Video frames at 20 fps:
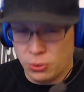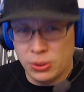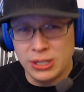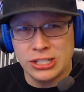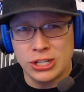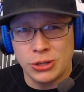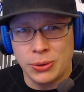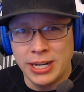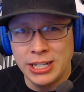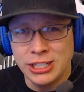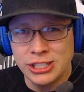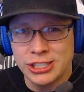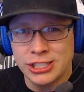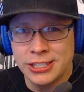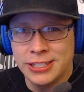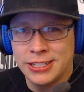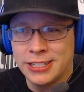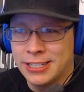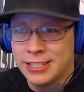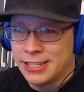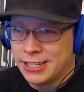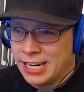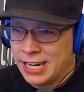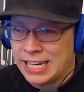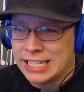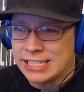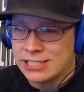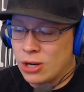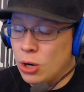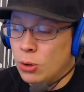42-inch.
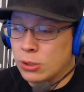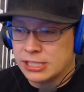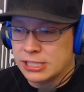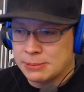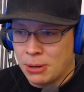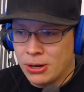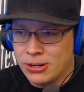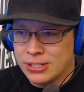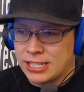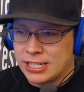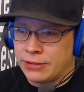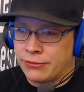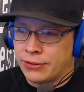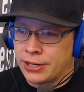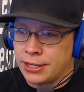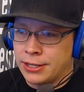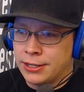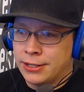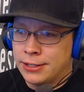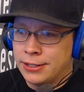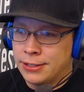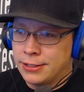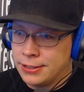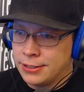Nice. Oh, a smart TV.